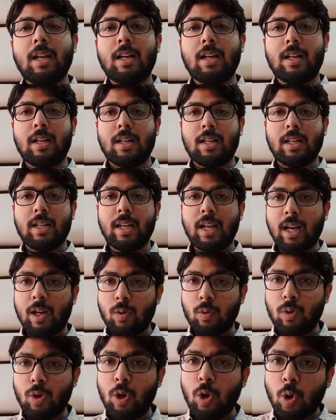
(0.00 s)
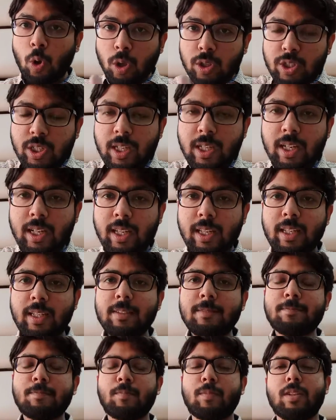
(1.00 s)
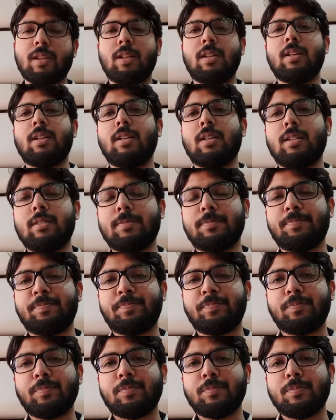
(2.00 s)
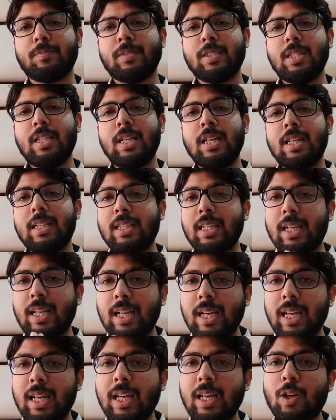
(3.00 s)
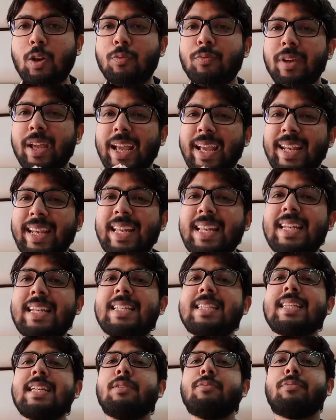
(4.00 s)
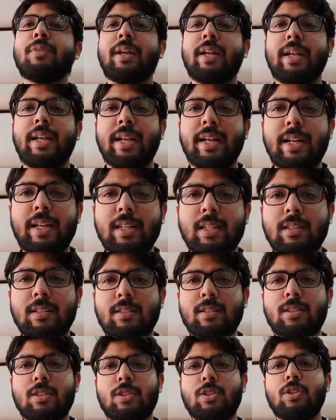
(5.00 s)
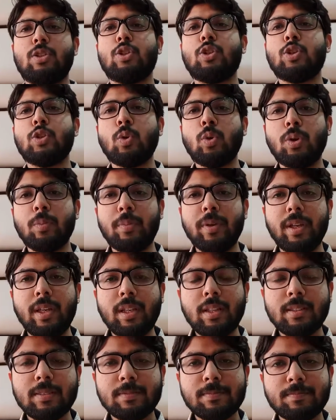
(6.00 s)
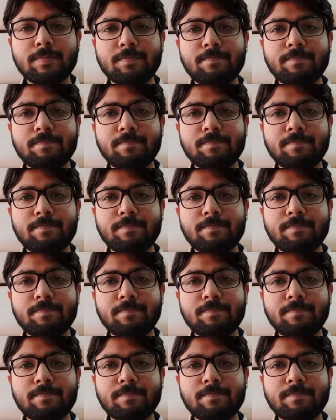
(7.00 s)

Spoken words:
Now, logically, the color of any disinfectant should be